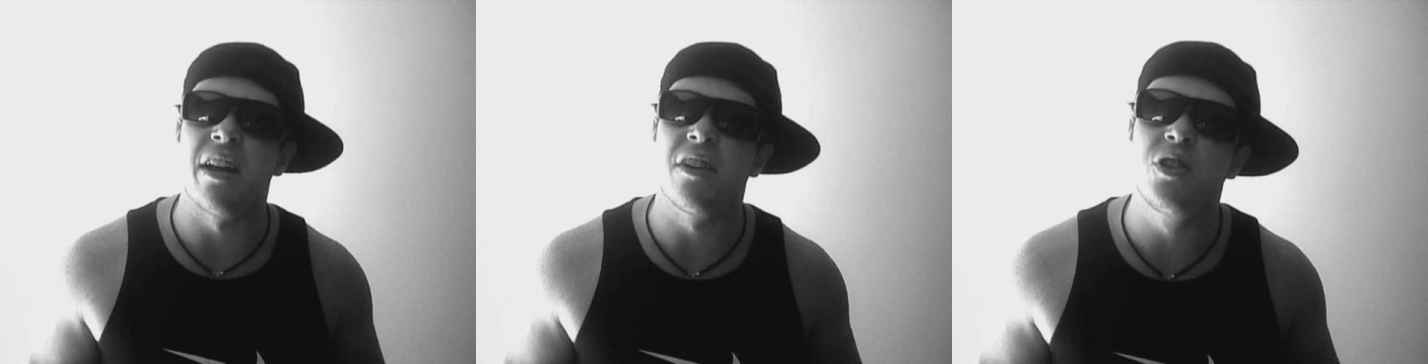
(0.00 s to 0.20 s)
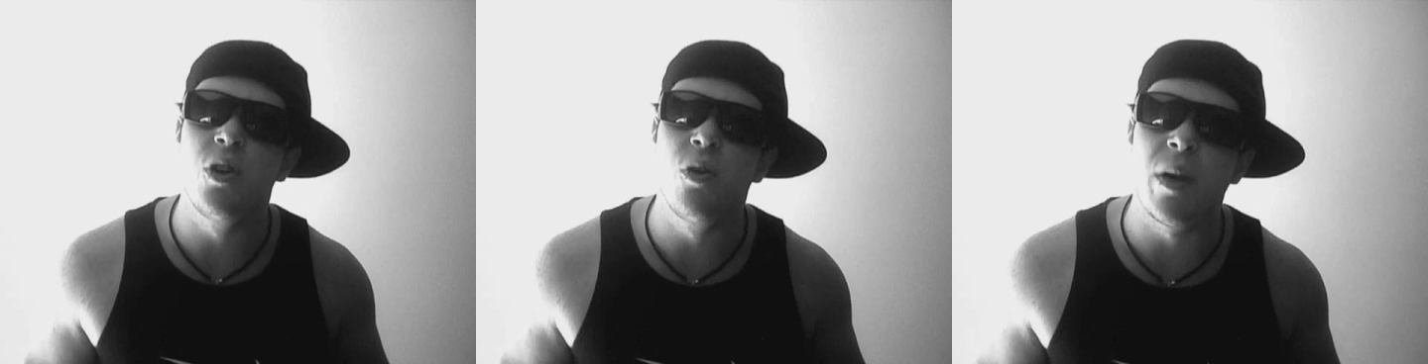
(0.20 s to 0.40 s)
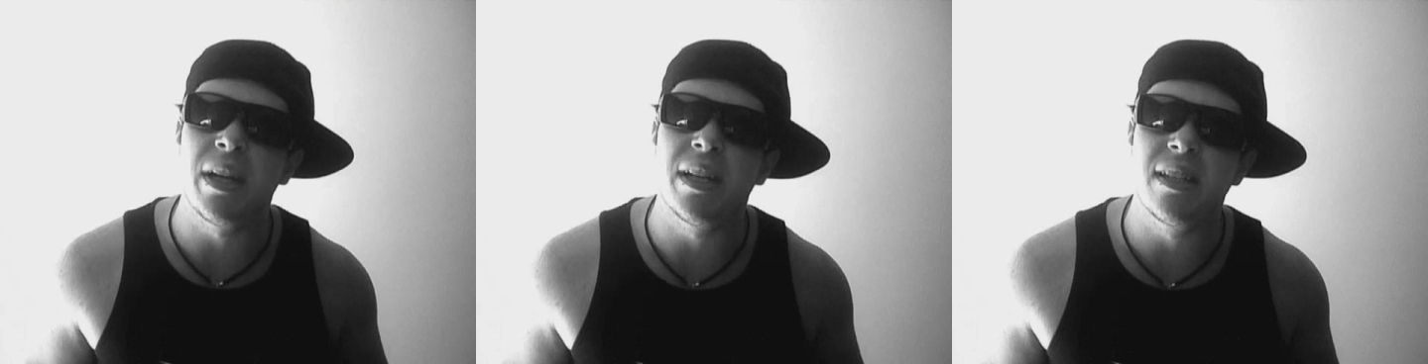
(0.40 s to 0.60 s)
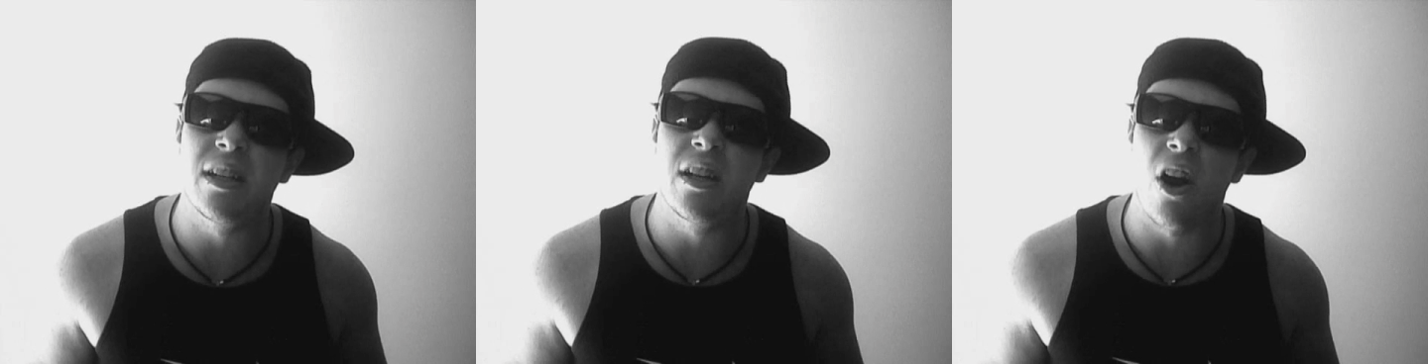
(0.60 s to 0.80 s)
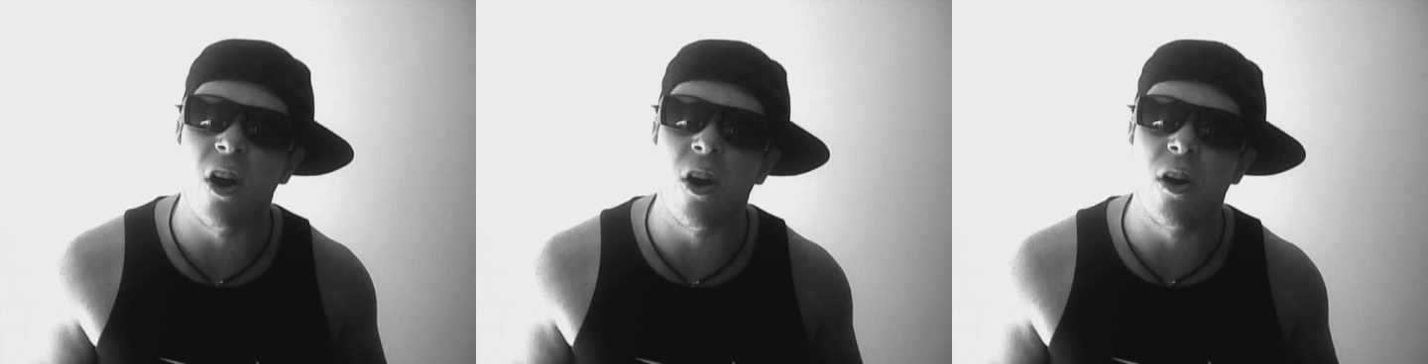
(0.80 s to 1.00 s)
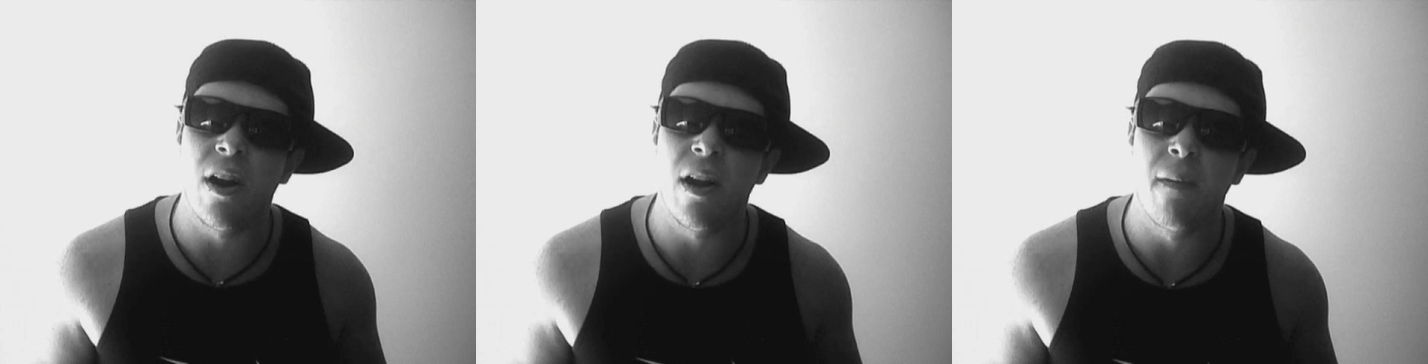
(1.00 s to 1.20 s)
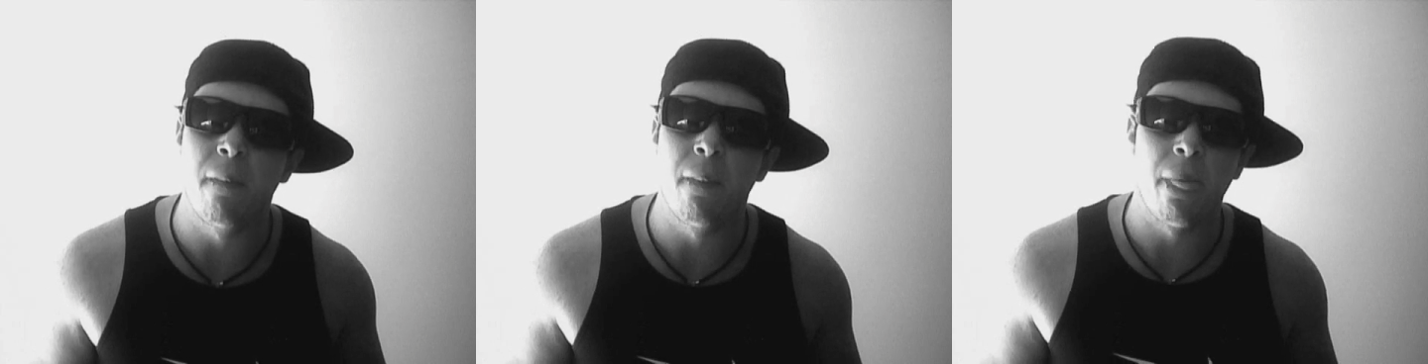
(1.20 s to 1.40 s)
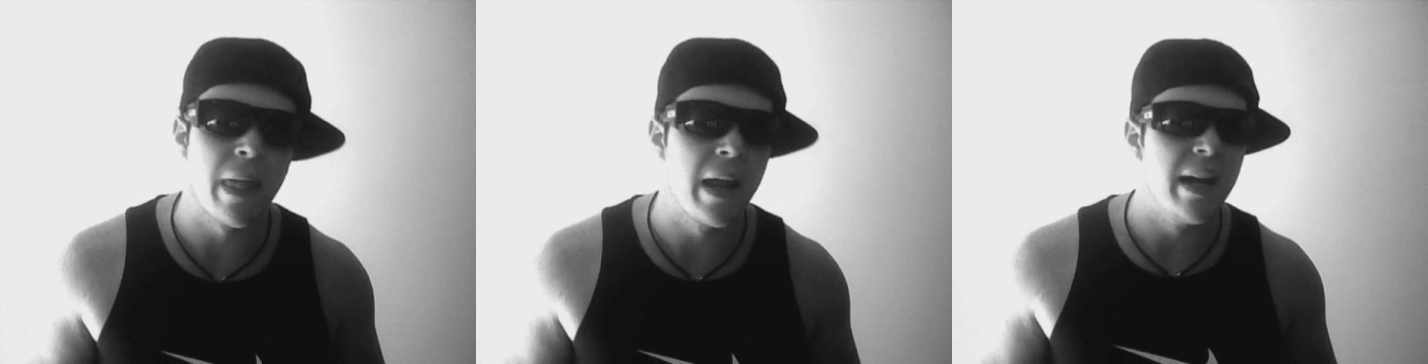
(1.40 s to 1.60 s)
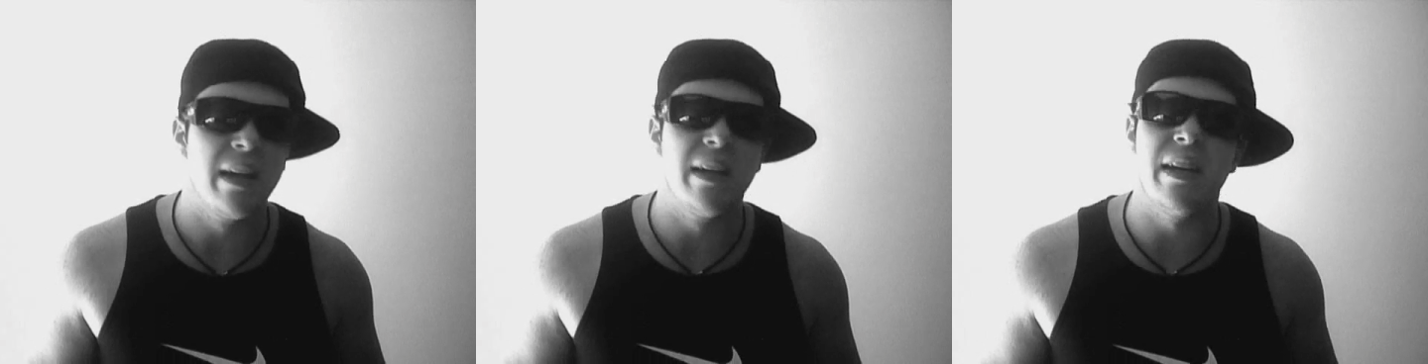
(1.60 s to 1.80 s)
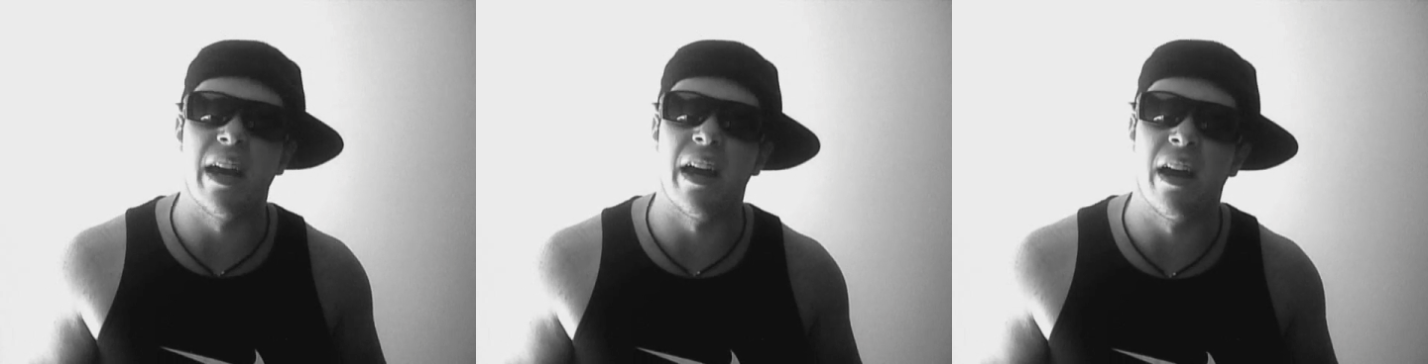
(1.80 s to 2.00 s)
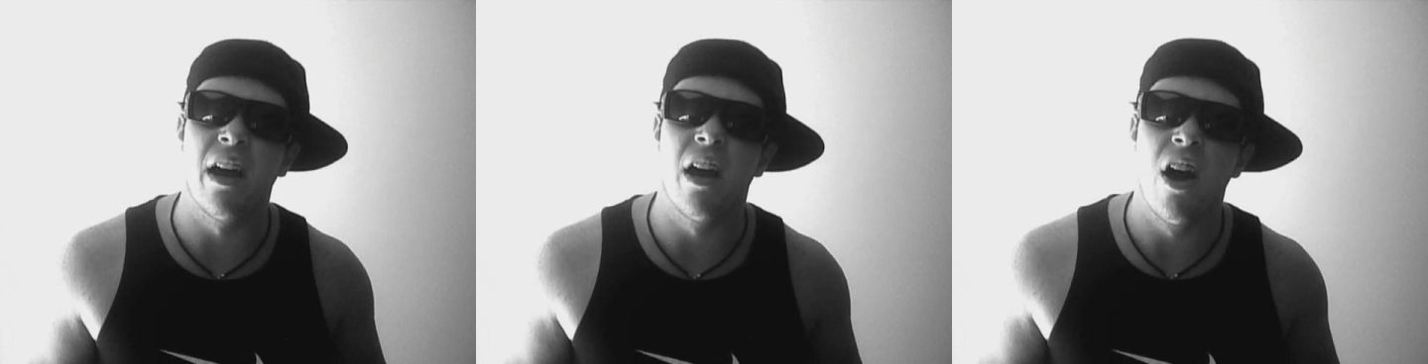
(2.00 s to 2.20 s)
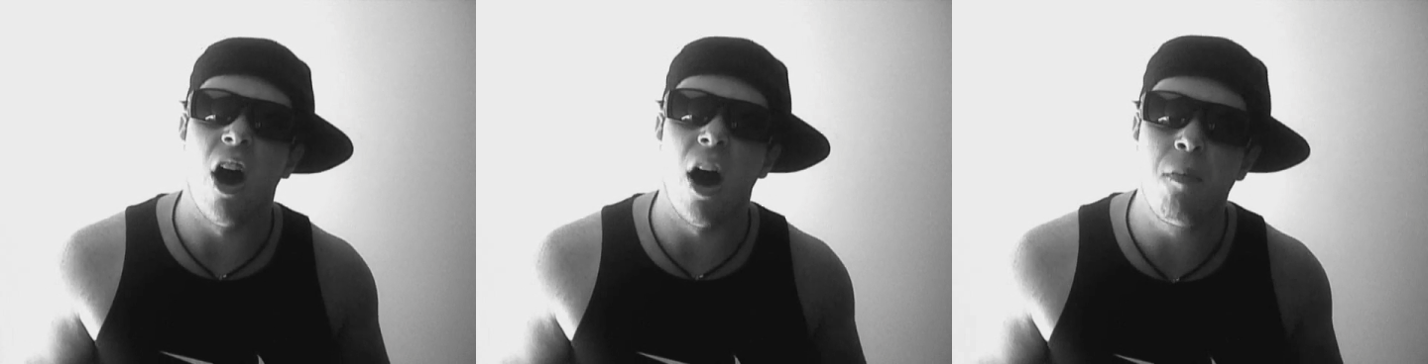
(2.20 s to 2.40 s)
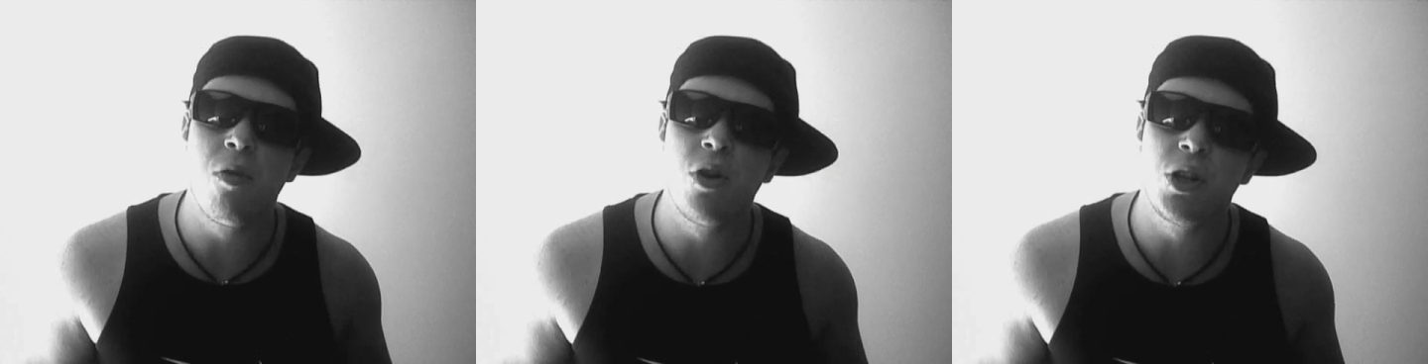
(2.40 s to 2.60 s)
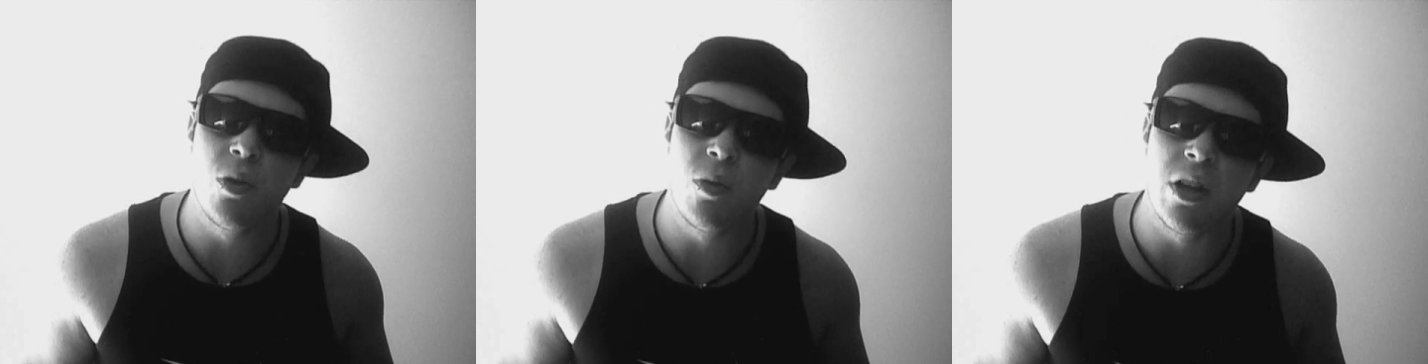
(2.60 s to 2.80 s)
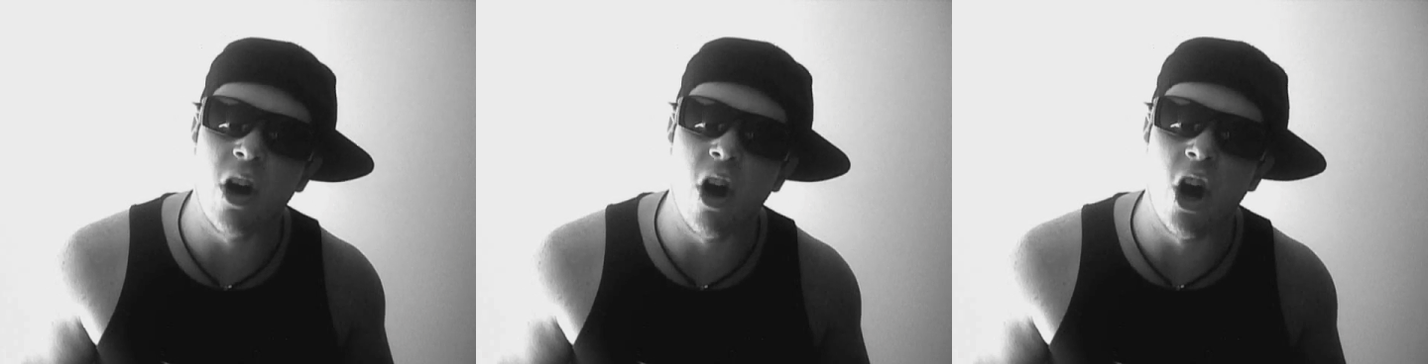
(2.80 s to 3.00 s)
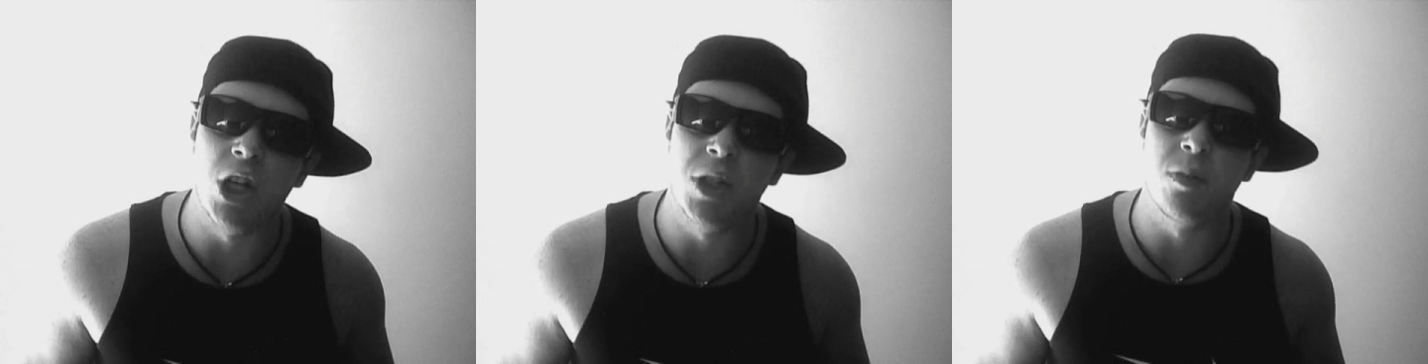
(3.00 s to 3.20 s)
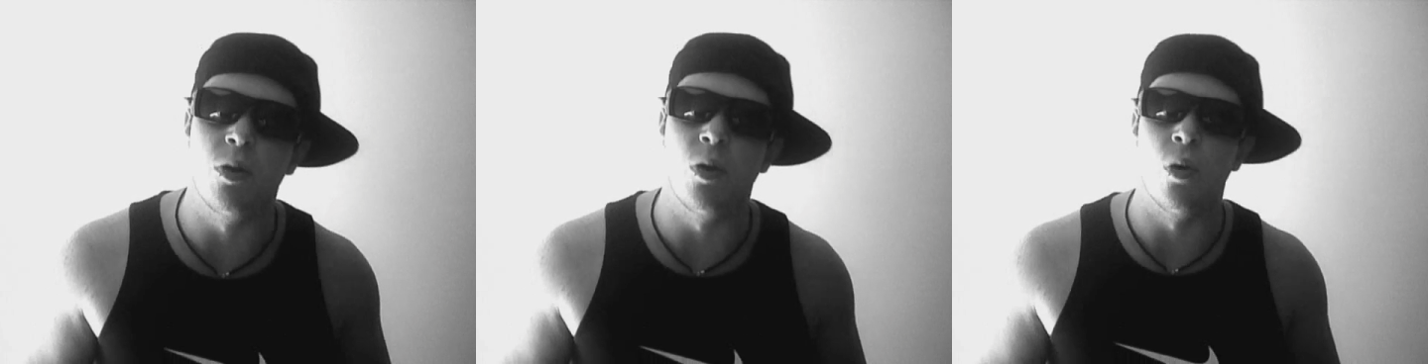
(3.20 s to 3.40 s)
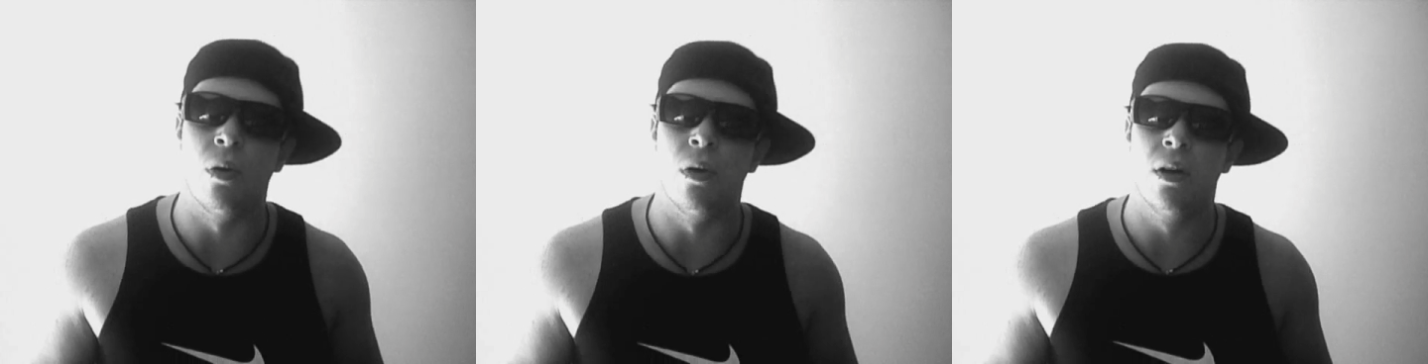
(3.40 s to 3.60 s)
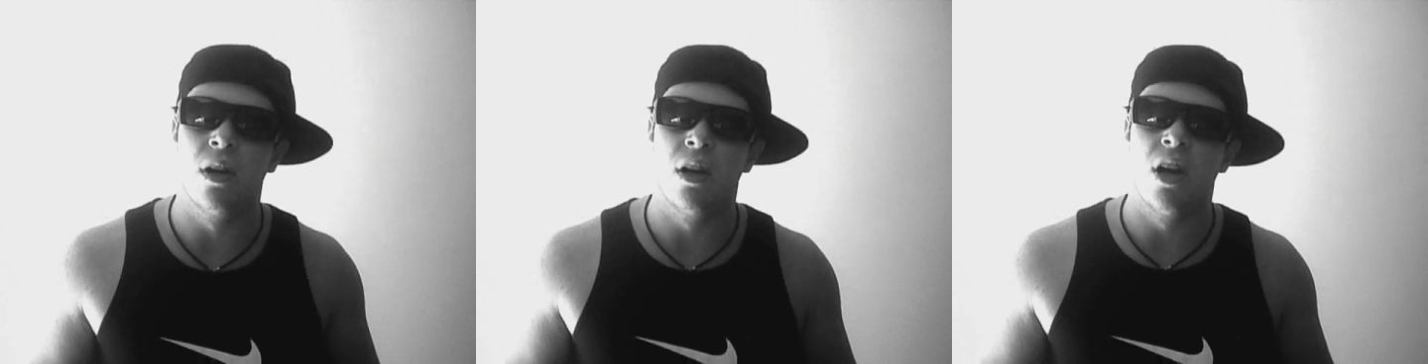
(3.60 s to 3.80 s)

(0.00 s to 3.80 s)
Now, 2 weeks ago, yeah, I put you in the hospital.